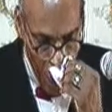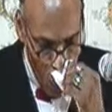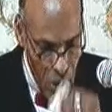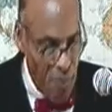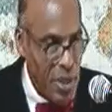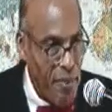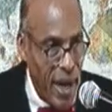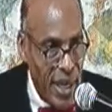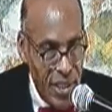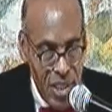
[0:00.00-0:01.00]
What I mean by
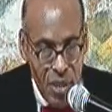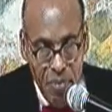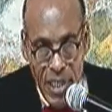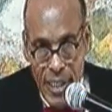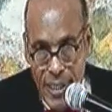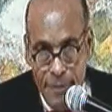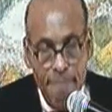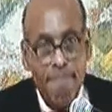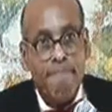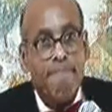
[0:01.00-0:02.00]
that
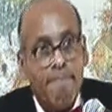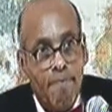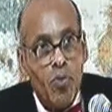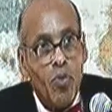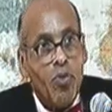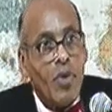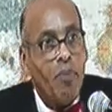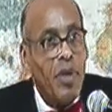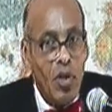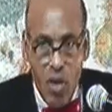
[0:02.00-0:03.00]
disobedience,
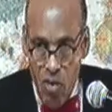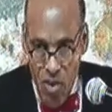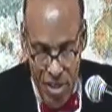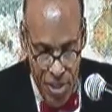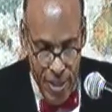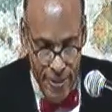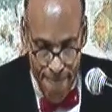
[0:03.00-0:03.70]
corruption.